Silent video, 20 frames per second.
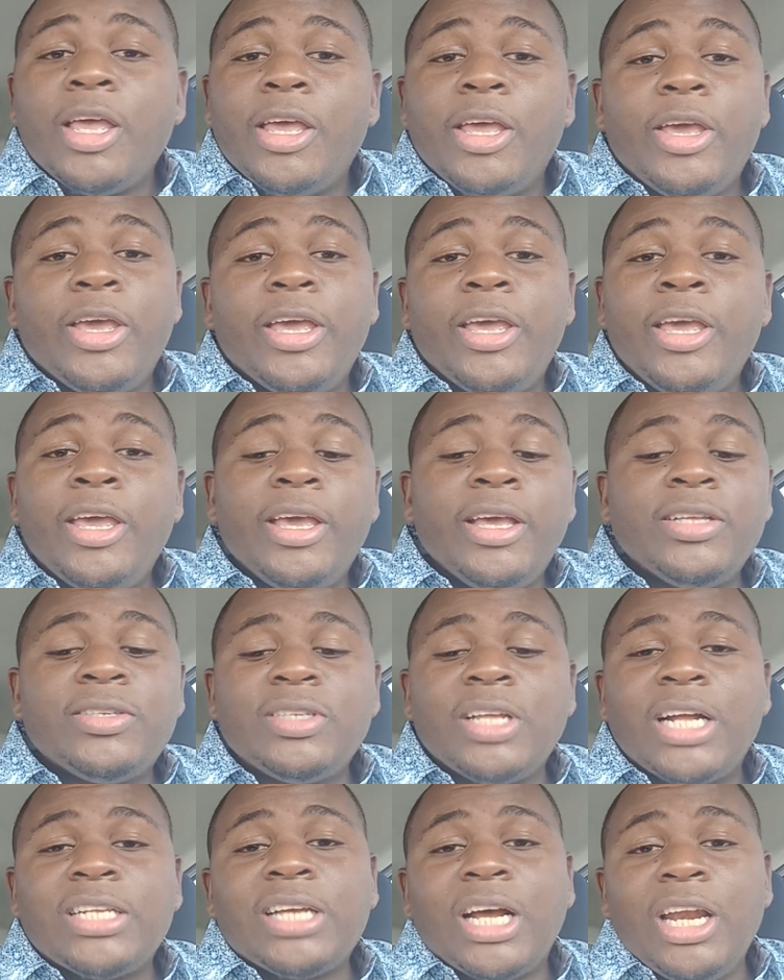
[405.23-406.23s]
it, it's
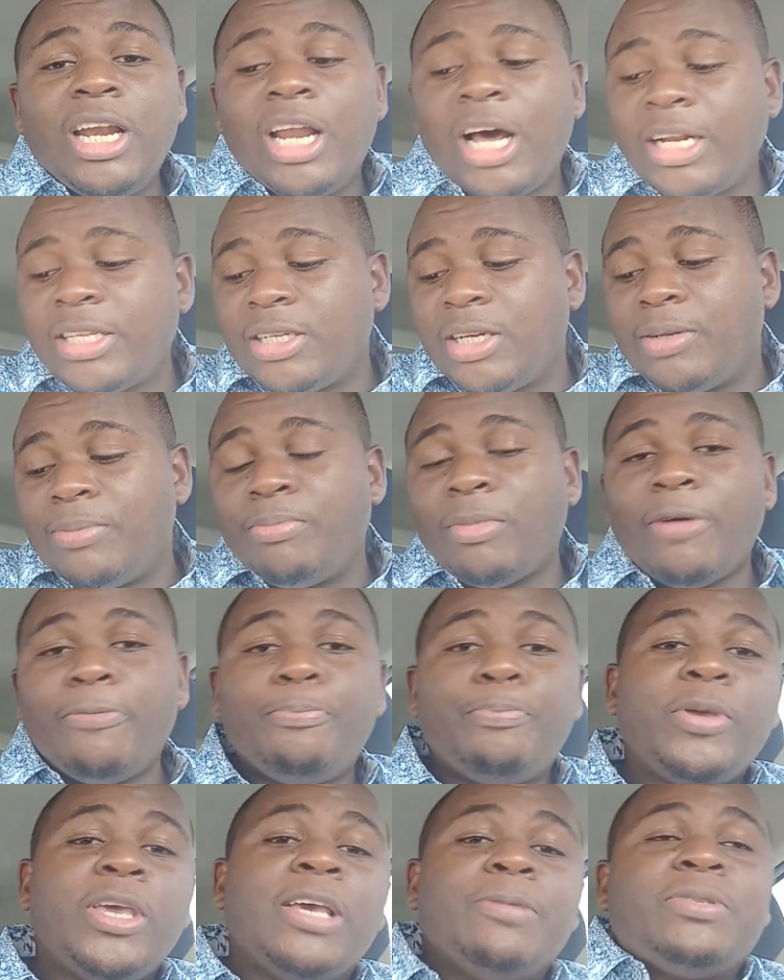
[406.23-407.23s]
not a lot, my
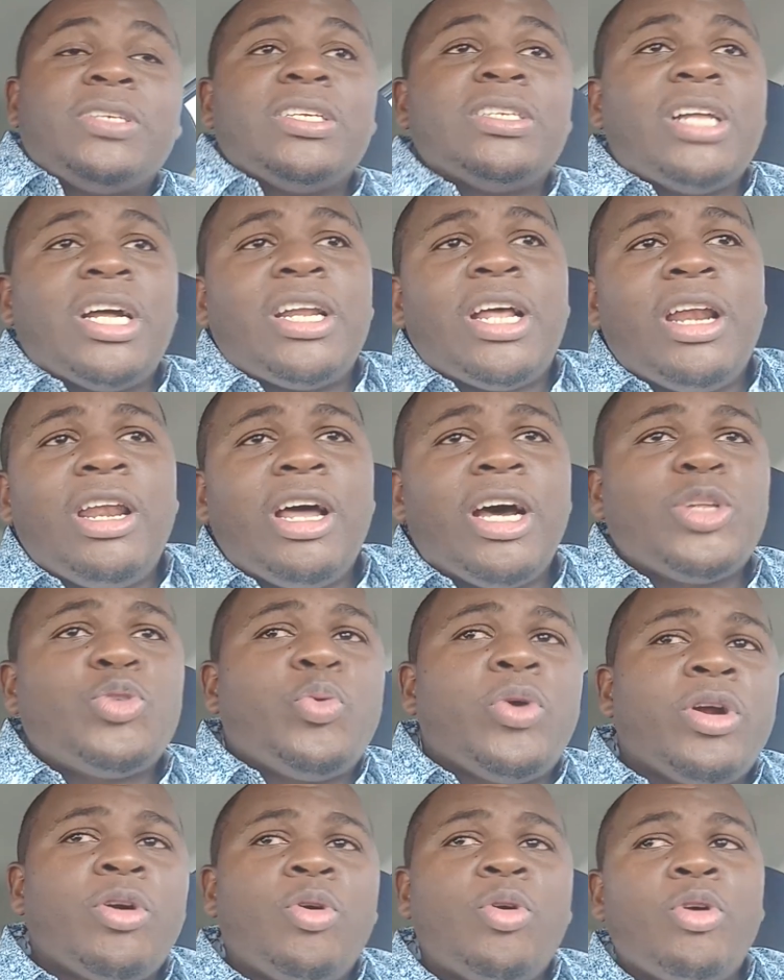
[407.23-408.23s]
peeps, it's not a lot
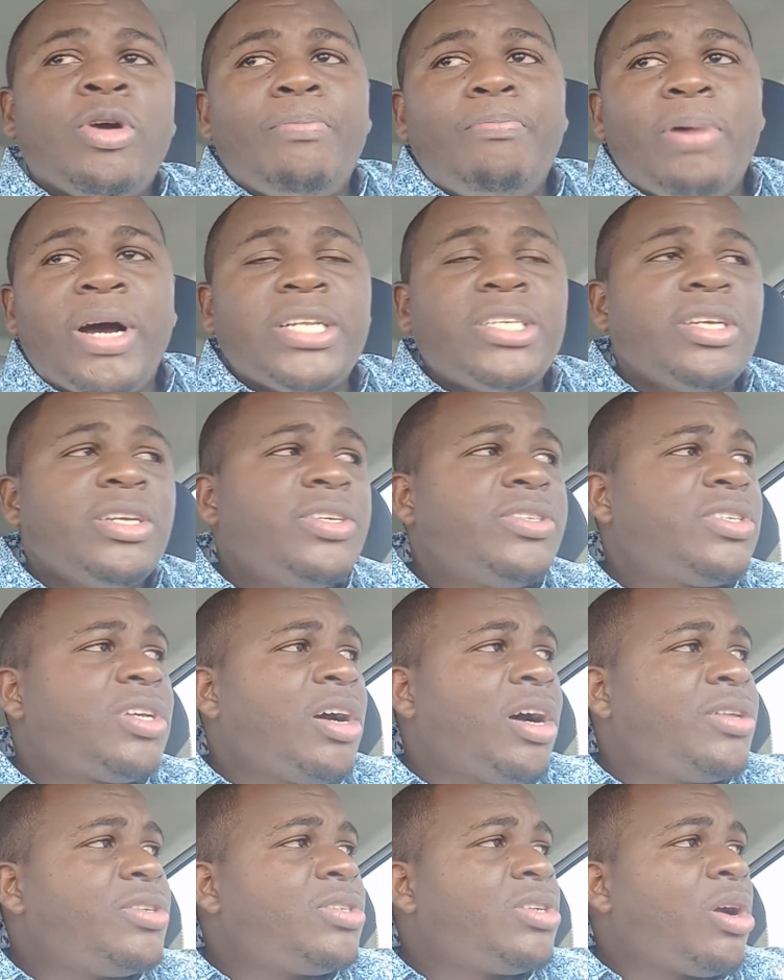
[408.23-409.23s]
where our batting is
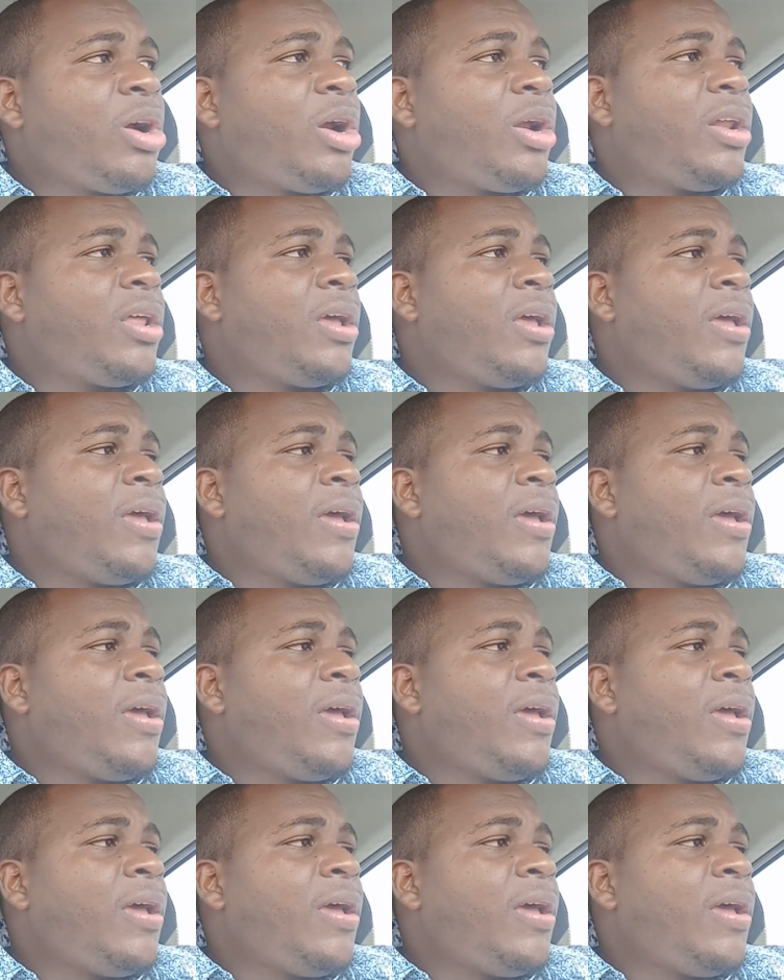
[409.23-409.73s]
concerned.